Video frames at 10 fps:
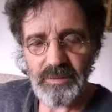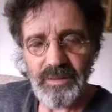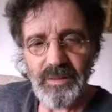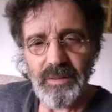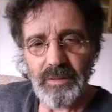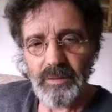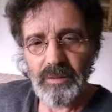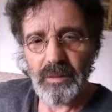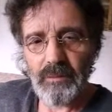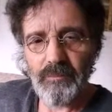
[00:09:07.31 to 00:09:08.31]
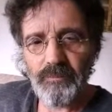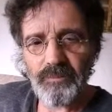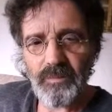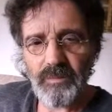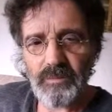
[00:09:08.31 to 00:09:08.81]
Anyway, I
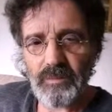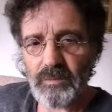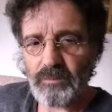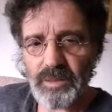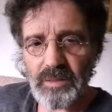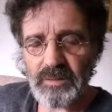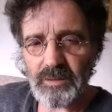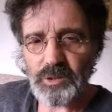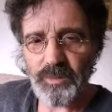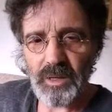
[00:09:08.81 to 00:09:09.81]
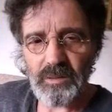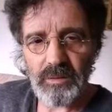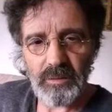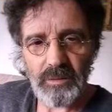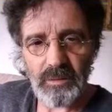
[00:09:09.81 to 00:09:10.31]
then this guy, his
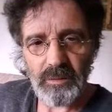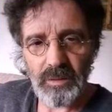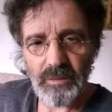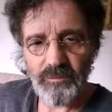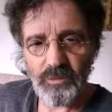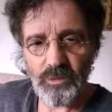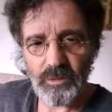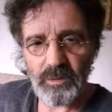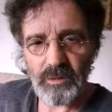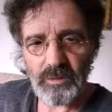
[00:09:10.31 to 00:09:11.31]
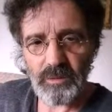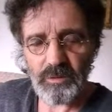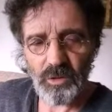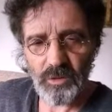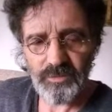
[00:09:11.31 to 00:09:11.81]
name is Uwe, met a
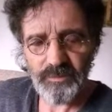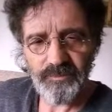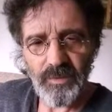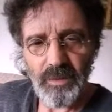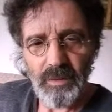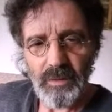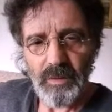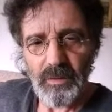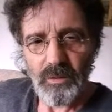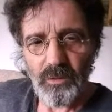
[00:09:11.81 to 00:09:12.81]
few days later.